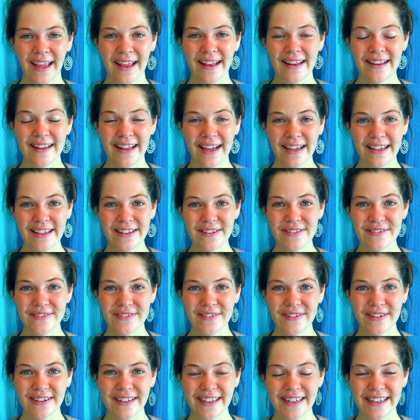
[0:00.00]
Thank you
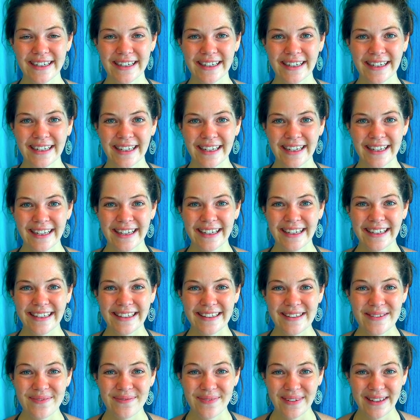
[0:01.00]
for
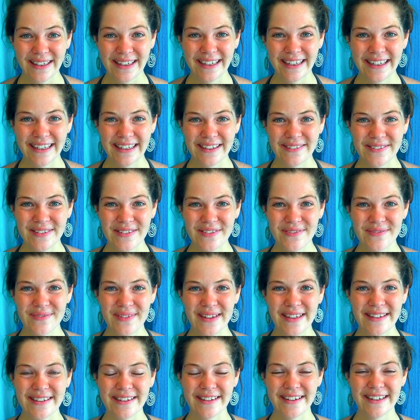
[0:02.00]
being here with
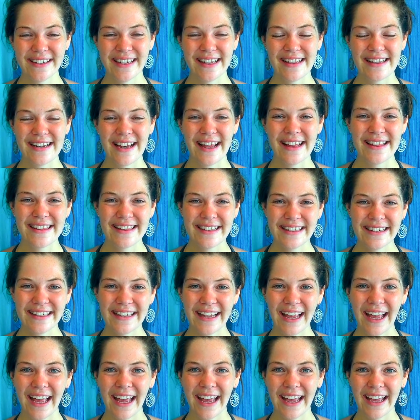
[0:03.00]
me during this
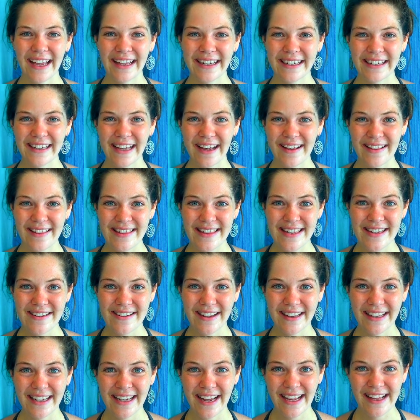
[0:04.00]
lesson, and I'll see you
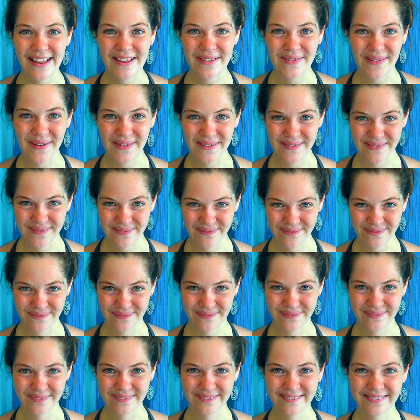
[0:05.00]
at the next one.
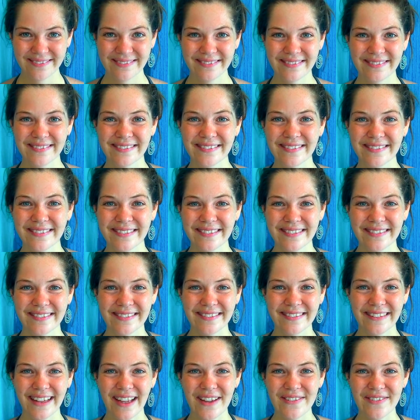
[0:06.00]

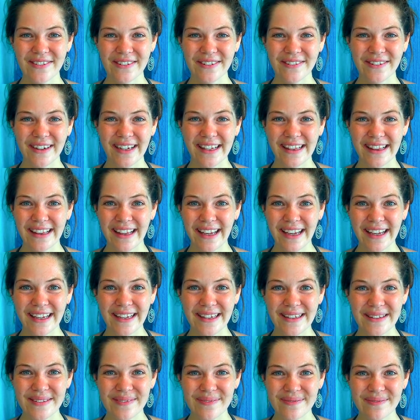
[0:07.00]
Have a great day.